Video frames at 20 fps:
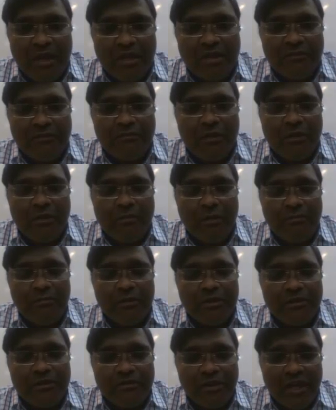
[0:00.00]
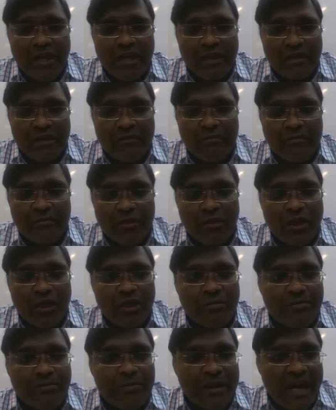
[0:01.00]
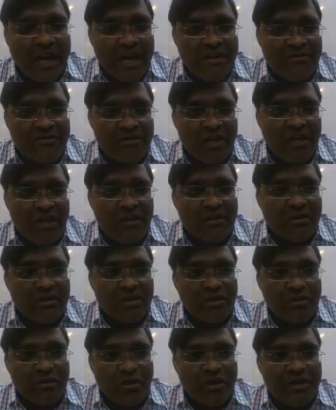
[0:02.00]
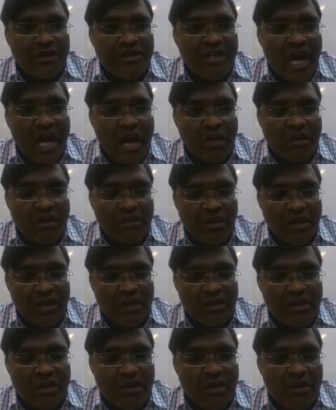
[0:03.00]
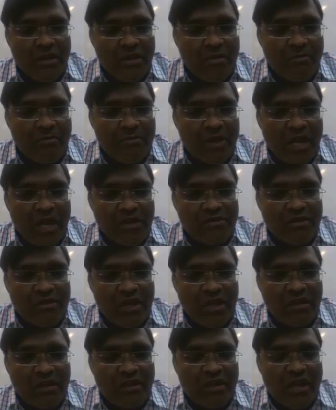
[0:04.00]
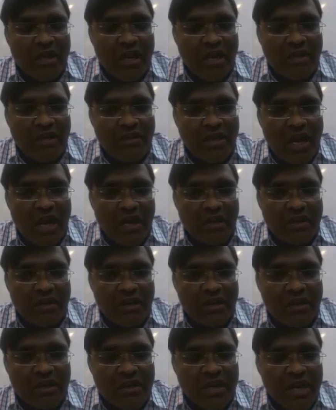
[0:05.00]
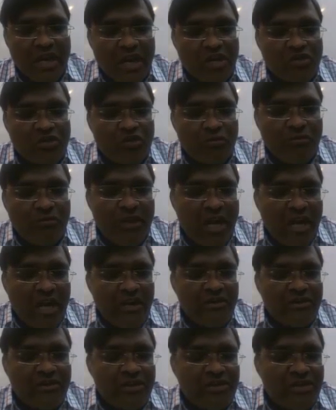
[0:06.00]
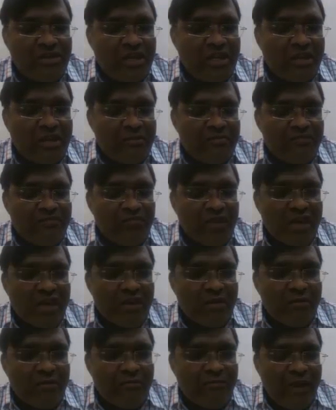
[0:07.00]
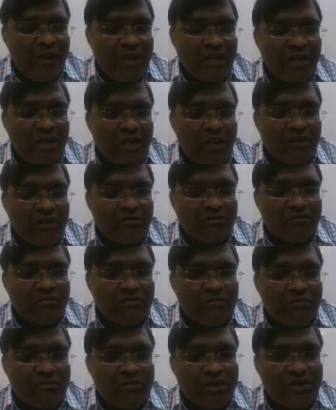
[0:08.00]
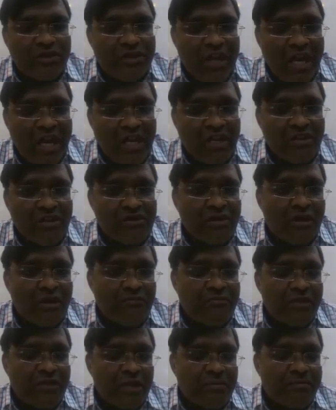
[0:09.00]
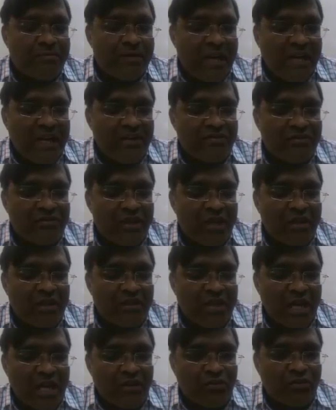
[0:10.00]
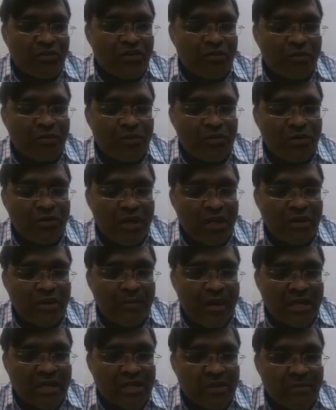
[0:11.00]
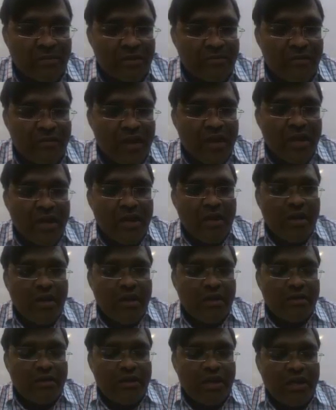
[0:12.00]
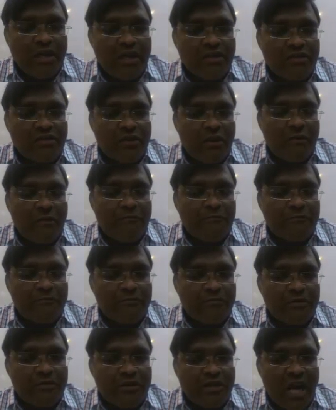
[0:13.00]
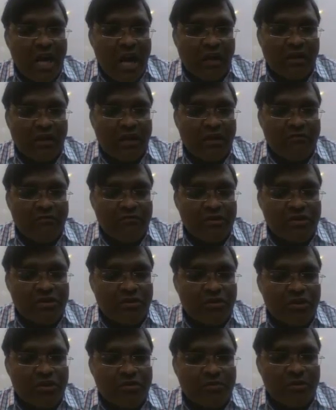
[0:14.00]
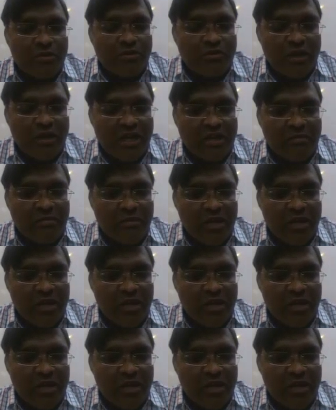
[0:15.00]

circle, right? So you have a maxima and minima in the form of ring. We call it bright ring, we call it dark ring. Bright ring and dark ring. So we are interested in finding out the radius of that bright ring that corresponds to nth maxima,